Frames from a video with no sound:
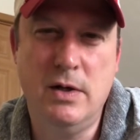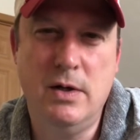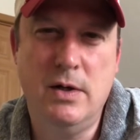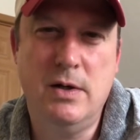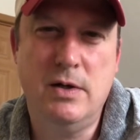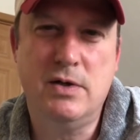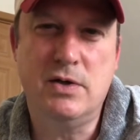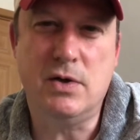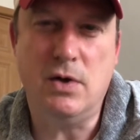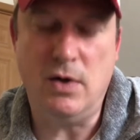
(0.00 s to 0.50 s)

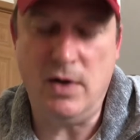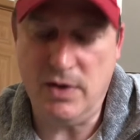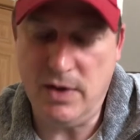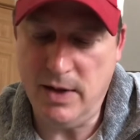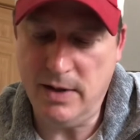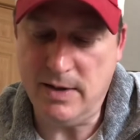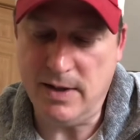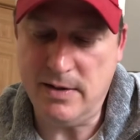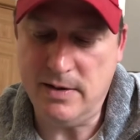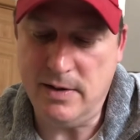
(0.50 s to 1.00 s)
So I
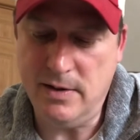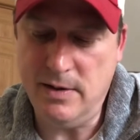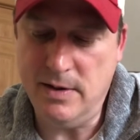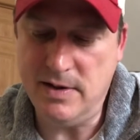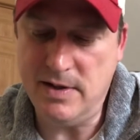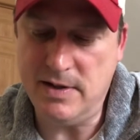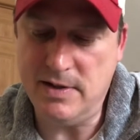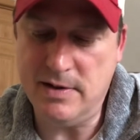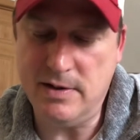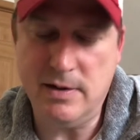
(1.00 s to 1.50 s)
think that
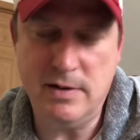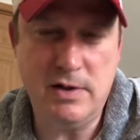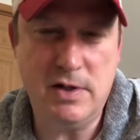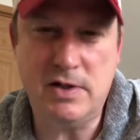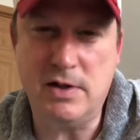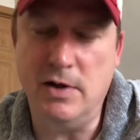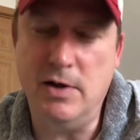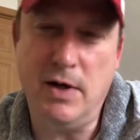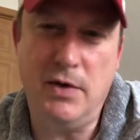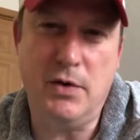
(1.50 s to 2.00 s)
this is
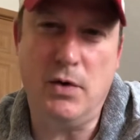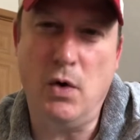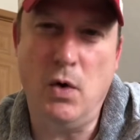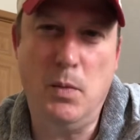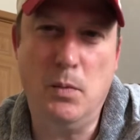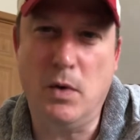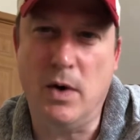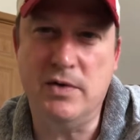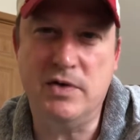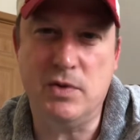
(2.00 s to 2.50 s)
just another
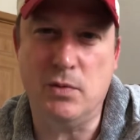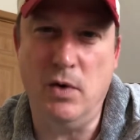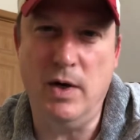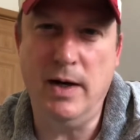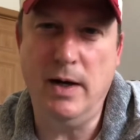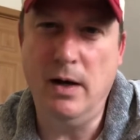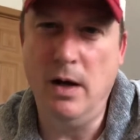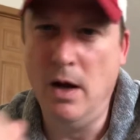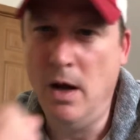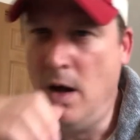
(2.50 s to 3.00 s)
home run
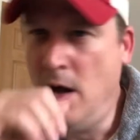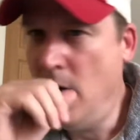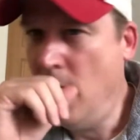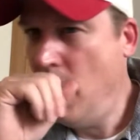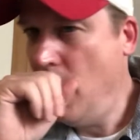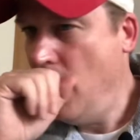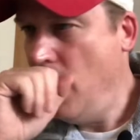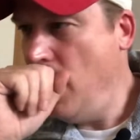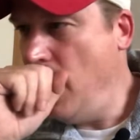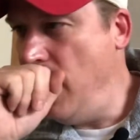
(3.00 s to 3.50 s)
swing.
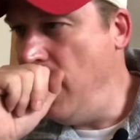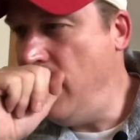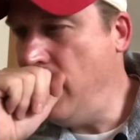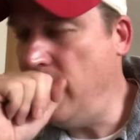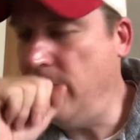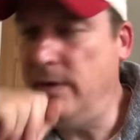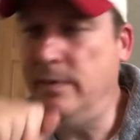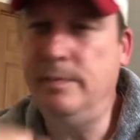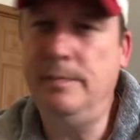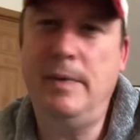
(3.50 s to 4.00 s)

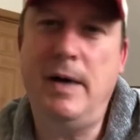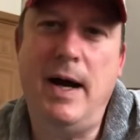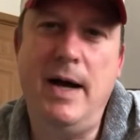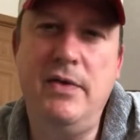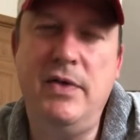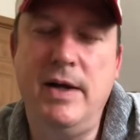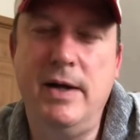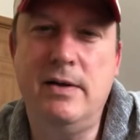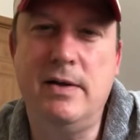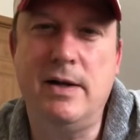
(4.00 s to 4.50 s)

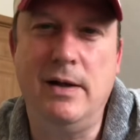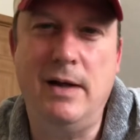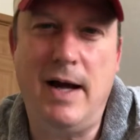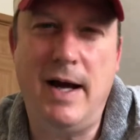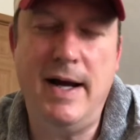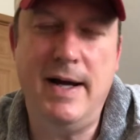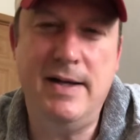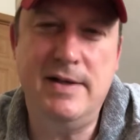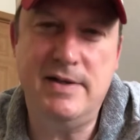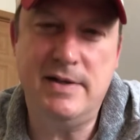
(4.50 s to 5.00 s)
I think the
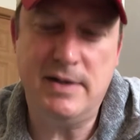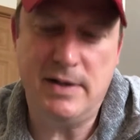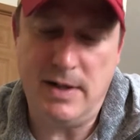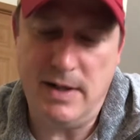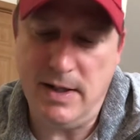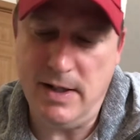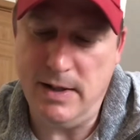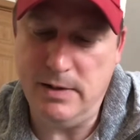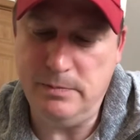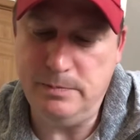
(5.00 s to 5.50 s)
Lions,
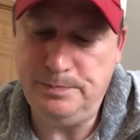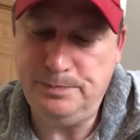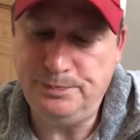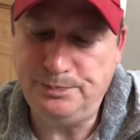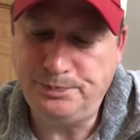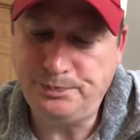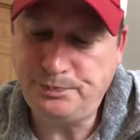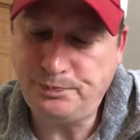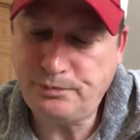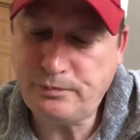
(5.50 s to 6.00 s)

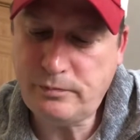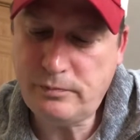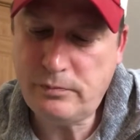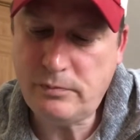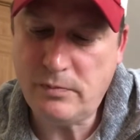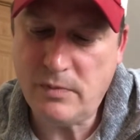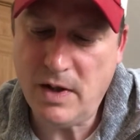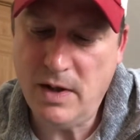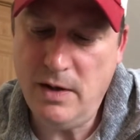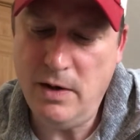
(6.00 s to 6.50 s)

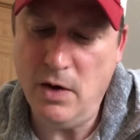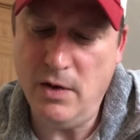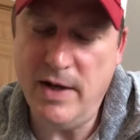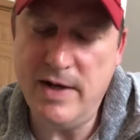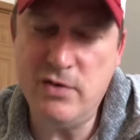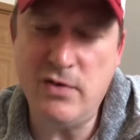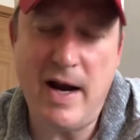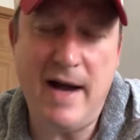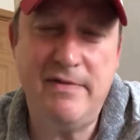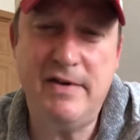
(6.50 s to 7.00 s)

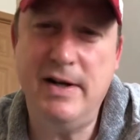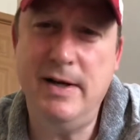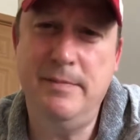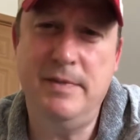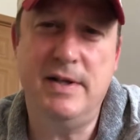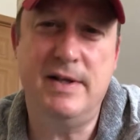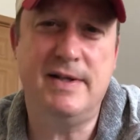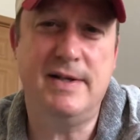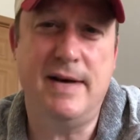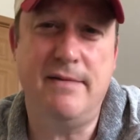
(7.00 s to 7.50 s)
they drafted him
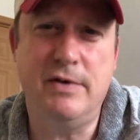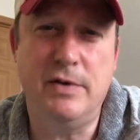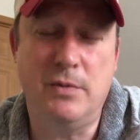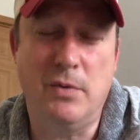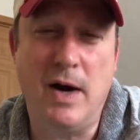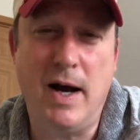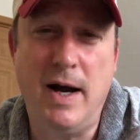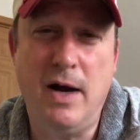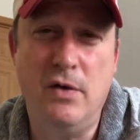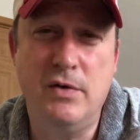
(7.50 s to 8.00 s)
in the 7th
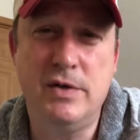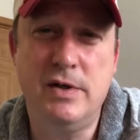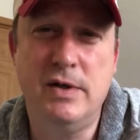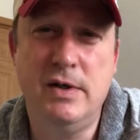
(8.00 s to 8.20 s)
round.